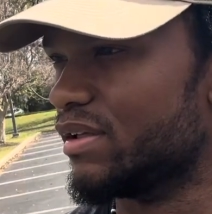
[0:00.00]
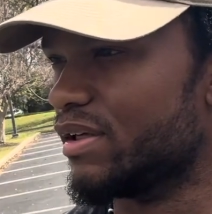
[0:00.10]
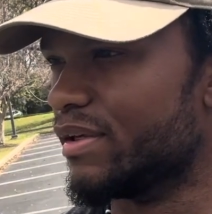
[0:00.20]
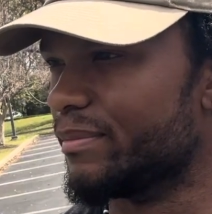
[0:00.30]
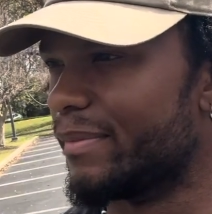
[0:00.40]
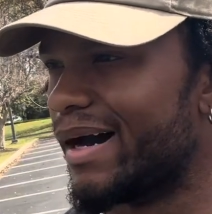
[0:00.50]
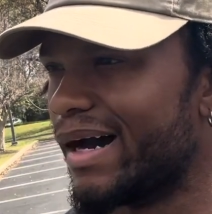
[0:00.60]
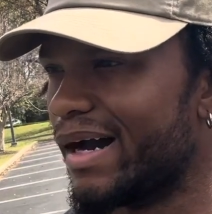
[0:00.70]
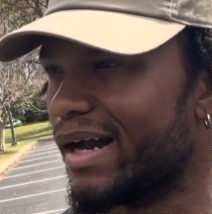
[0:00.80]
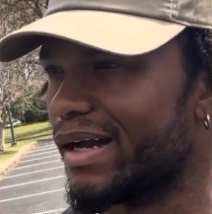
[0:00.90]
in
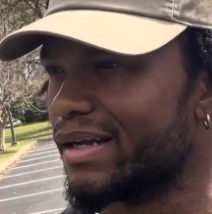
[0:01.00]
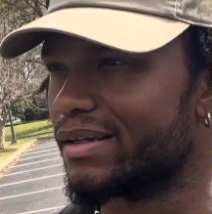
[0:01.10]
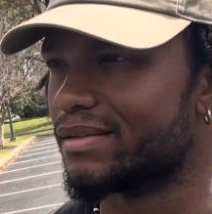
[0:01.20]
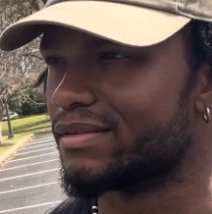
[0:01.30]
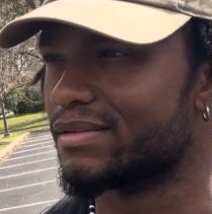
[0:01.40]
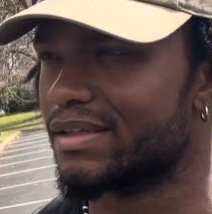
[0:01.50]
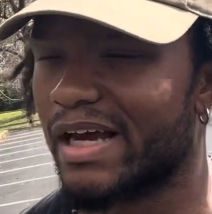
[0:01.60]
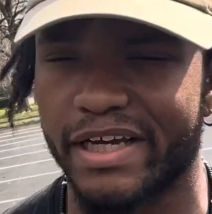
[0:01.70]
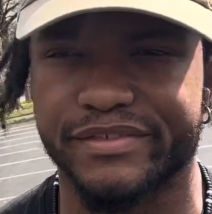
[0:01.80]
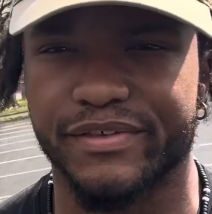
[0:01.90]
my
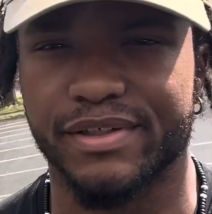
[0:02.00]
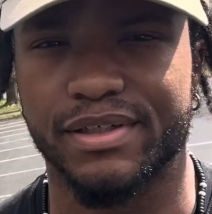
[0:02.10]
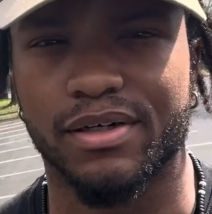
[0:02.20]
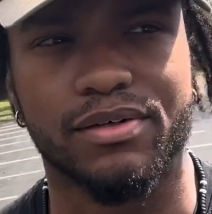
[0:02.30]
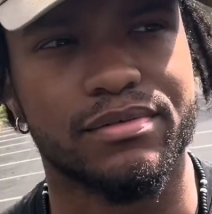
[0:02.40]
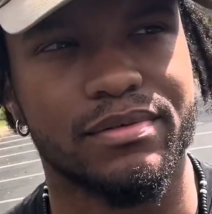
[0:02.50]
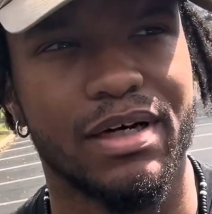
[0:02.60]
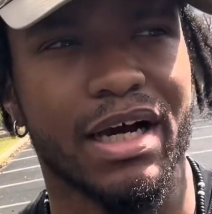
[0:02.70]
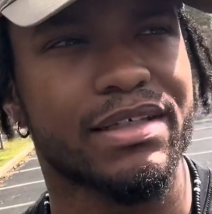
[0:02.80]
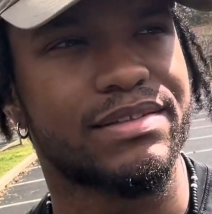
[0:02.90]
last video.
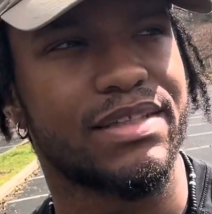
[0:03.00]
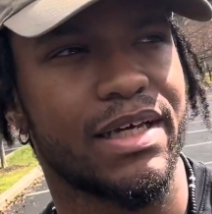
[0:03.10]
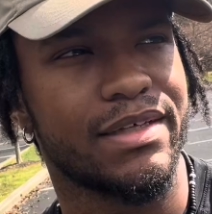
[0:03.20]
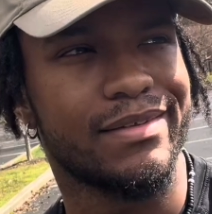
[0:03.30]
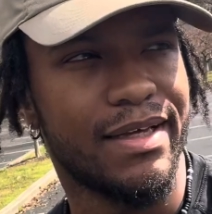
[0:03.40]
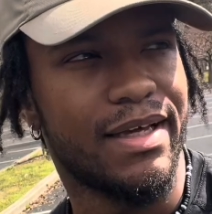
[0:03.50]
I could say